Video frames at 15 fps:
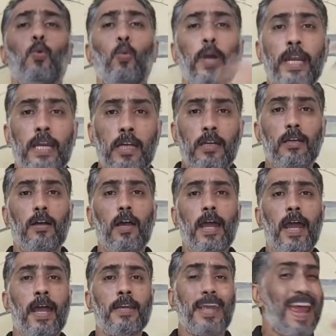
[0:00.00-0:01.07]
wind
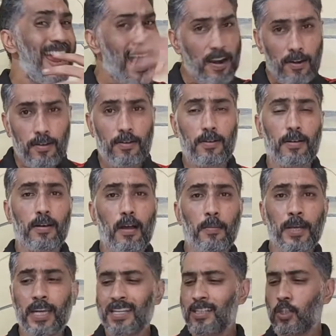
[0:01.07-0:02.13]
and air
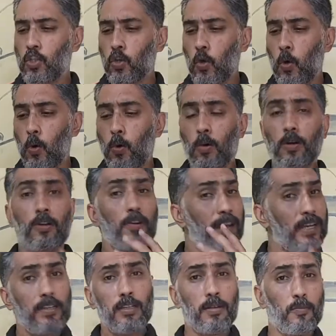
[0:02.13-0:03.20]
coming in, so
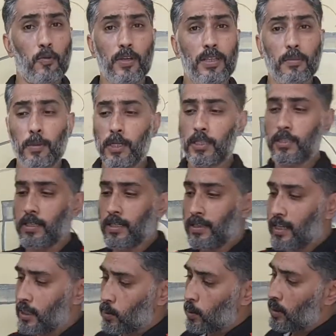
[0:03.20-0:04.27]
great breathability, and
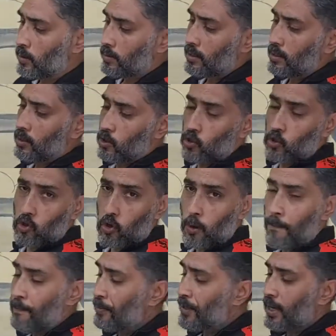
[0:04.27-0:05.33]
that's why you see this jaw.
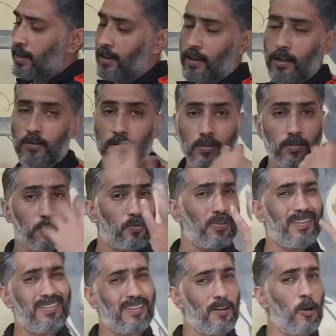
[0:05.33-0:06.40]
It allows you to
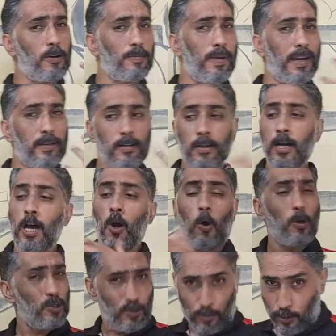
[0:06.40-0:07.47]
breathe a lot better,
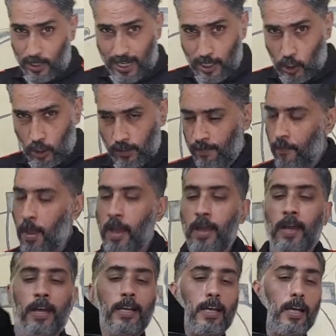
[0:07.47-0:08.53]
also protection.
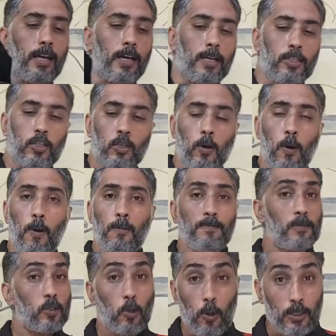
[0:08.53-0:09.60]
So
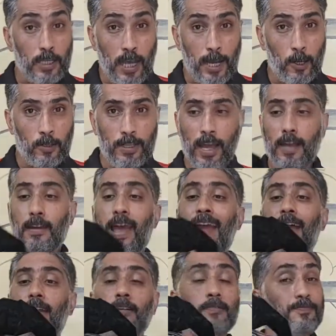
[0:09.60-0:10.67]
scores high on that,
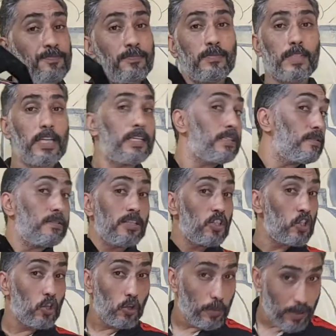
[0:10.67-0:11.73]
and since
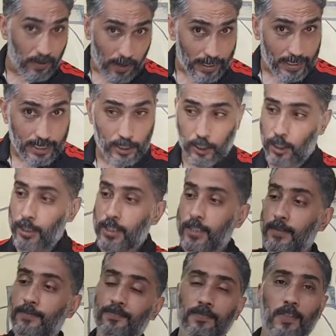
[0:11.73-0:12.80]
you're going to be riding dirt,
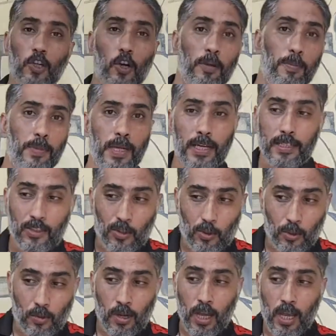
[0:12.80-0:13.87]
got a peak, so